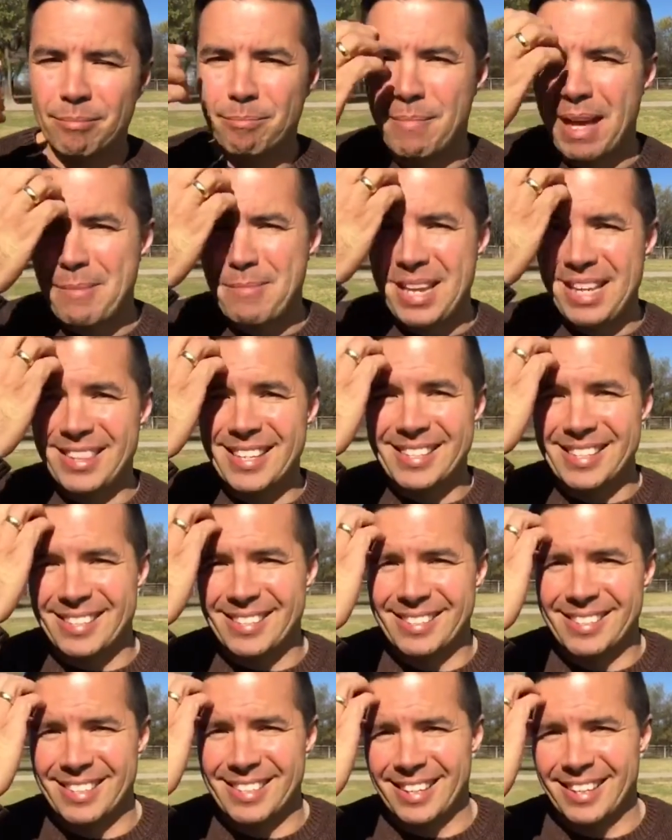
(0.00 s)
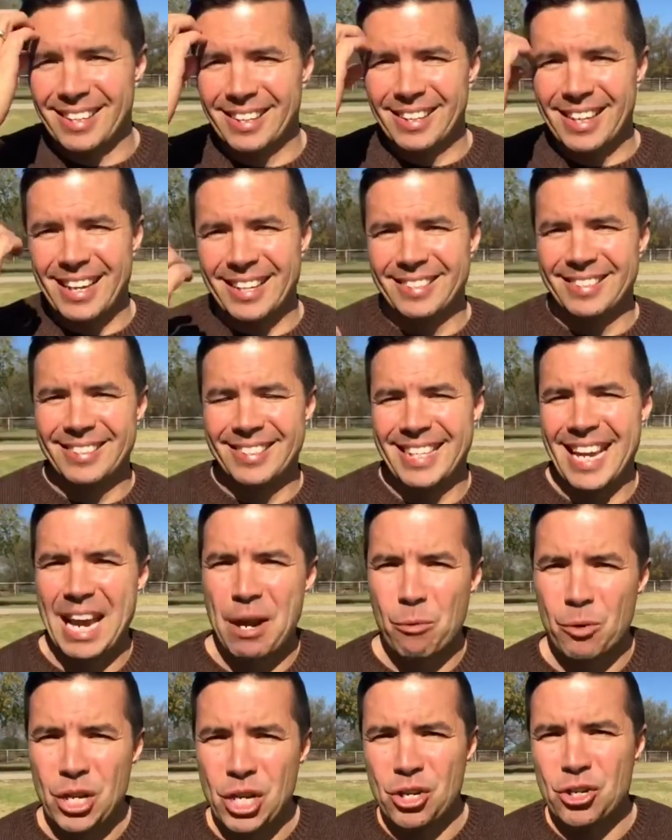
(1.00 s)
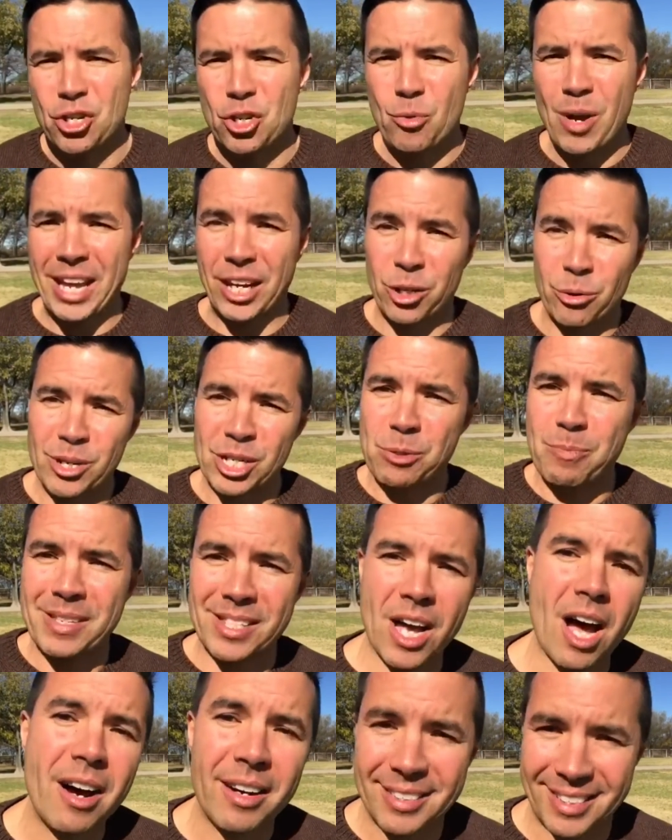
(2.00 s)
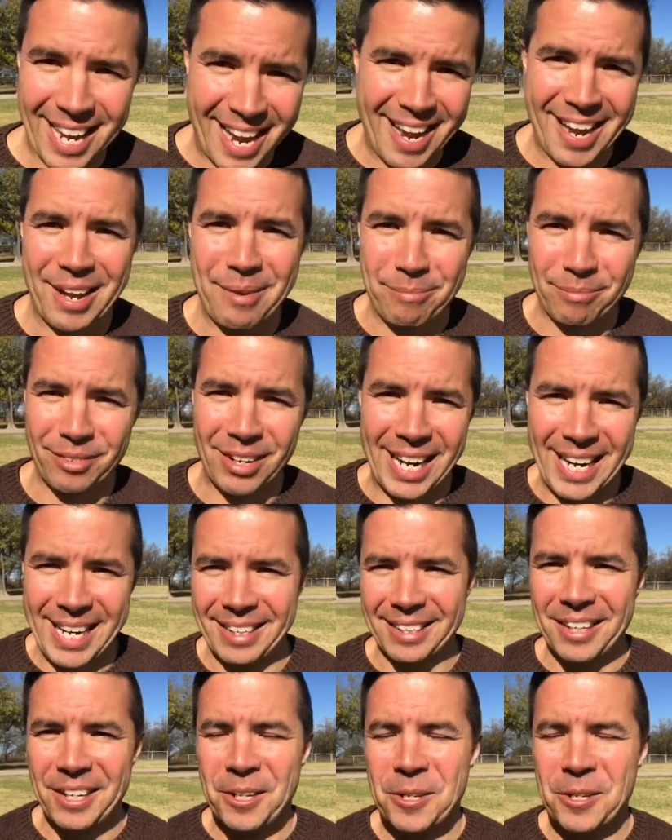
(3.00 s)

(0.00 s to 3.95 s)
maybe this is a day where you do a Christmas hug time, right?